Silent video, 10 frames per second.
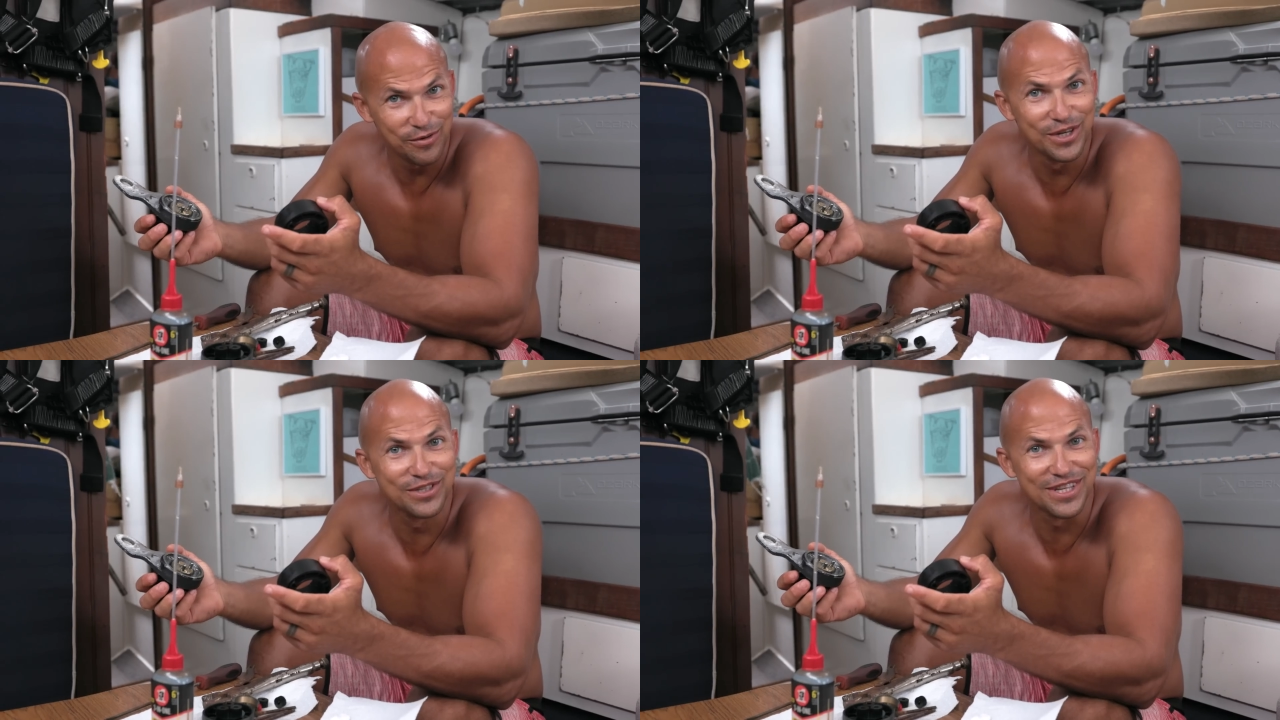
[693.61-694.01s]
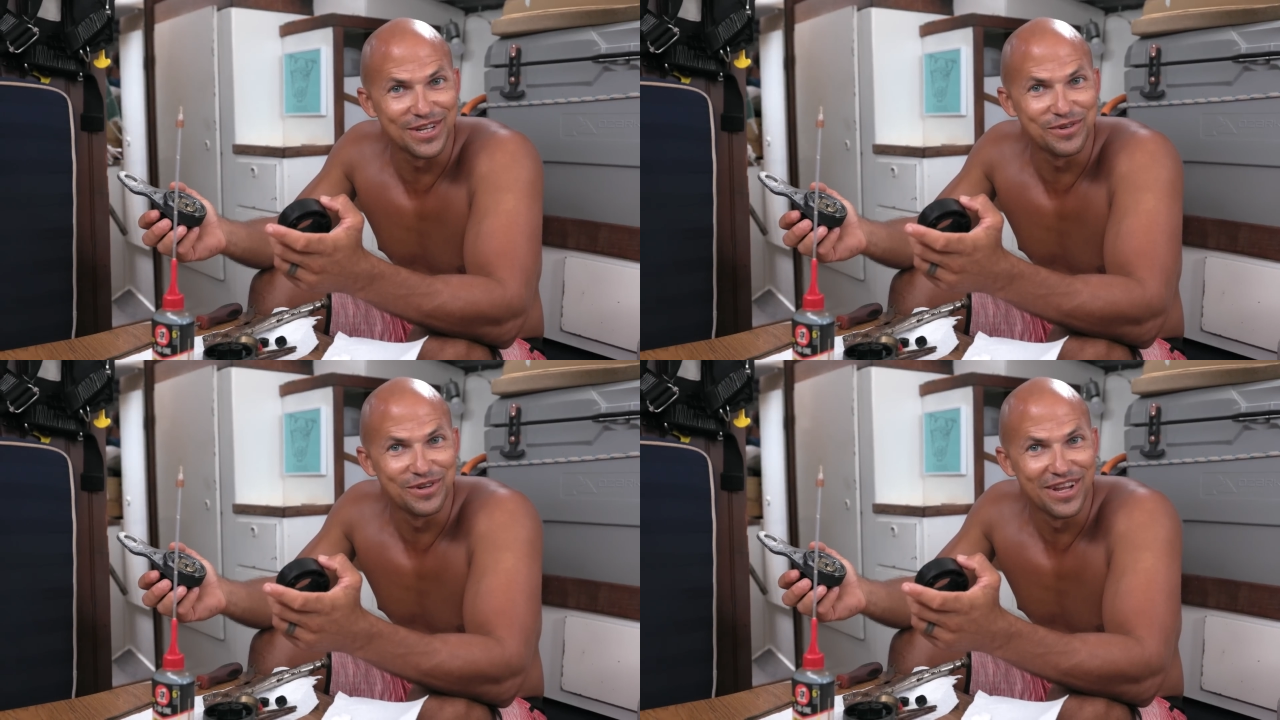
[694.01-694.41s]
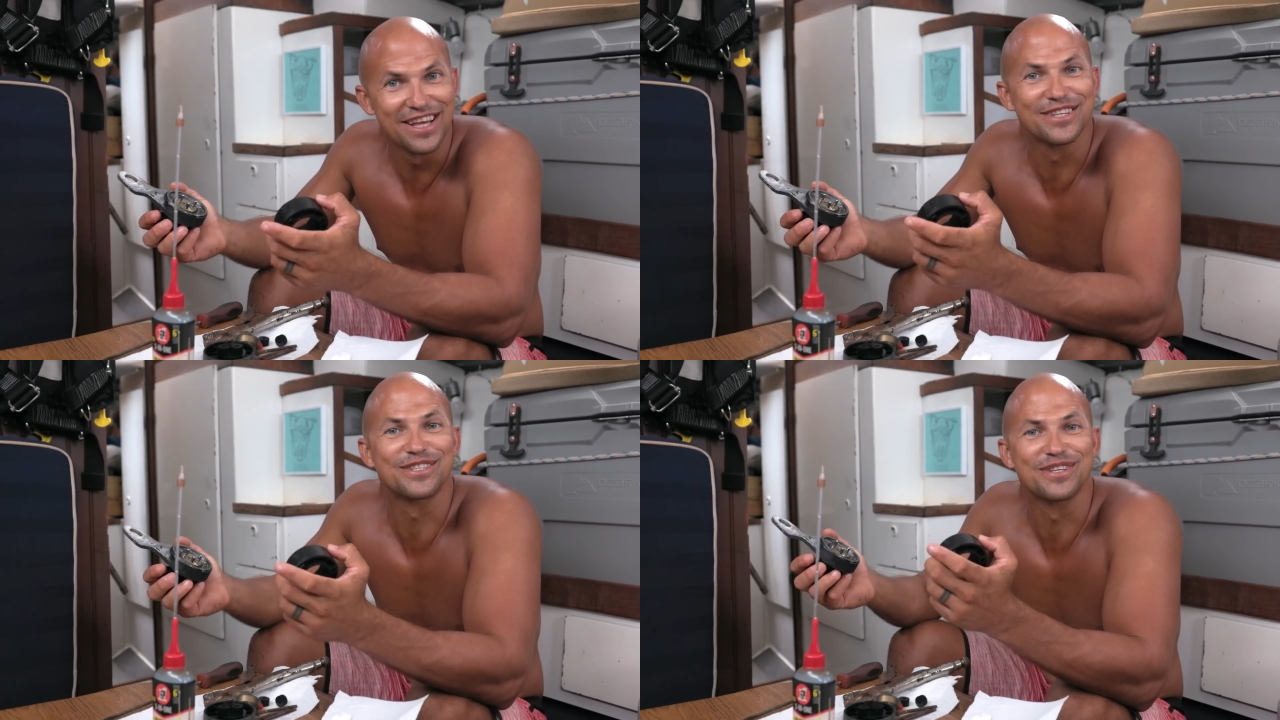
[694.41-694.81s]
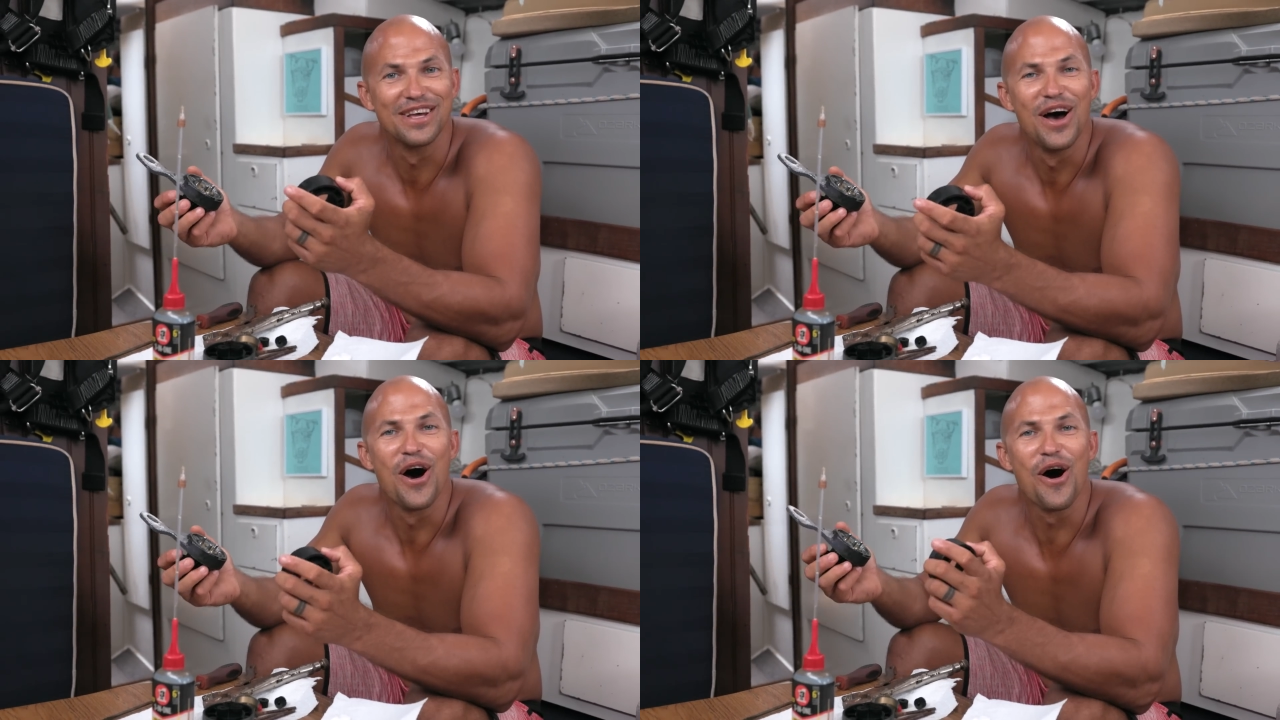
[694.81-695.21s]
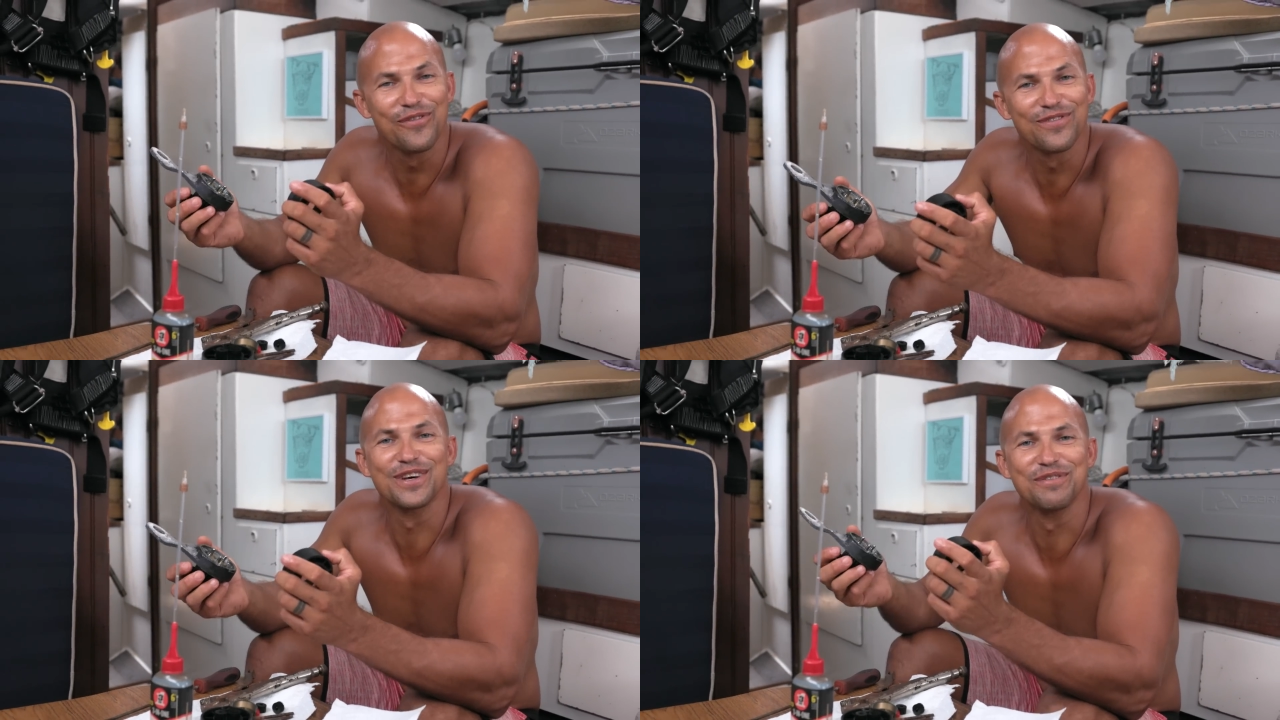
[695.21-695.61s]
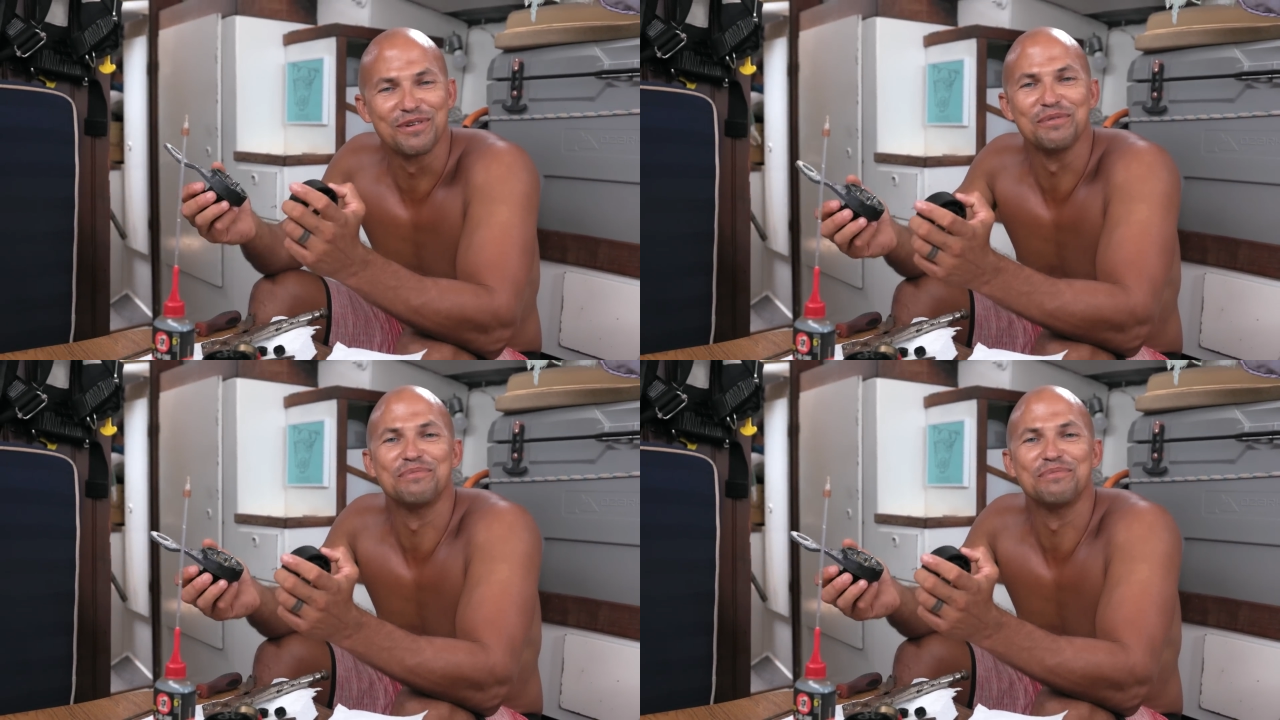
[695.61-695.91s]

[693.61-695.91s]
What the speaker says: Wilson is hopefully will